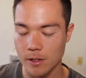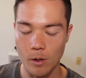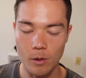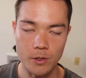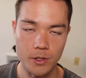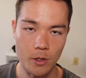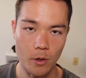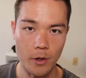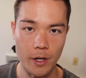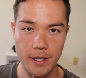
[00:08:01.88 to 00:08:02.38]

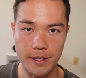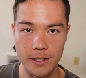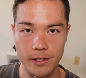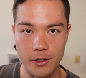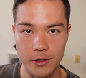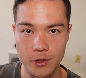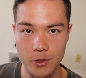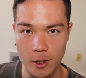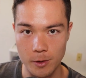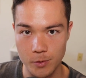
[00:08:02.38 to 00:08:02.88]
also in the
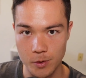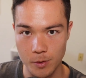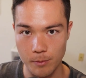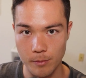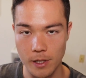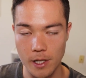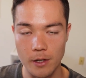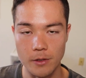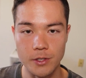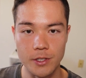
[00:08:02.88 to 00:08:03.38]
description
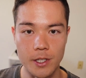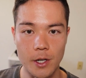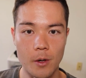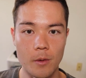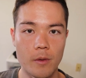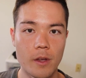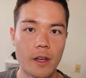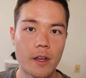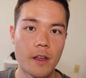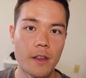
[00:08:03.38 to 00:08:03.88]
below. So
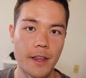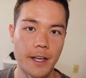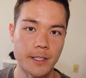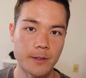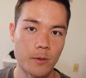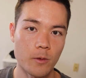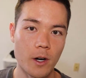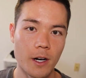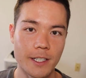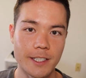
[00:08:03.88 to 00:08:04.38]
thanks
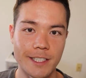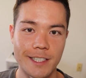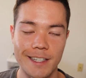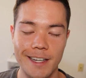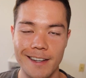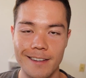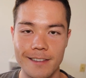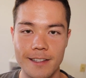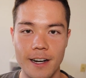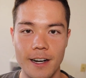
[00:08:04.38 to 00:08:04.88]
for watching
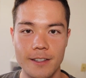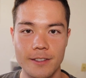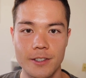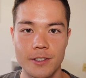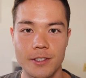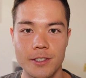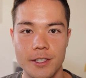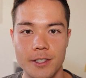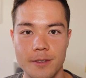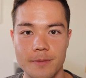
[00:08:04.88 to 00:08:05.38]
and talk to you
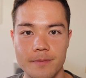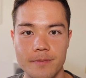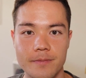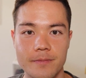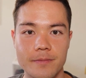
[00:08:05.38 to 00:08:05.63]
soon.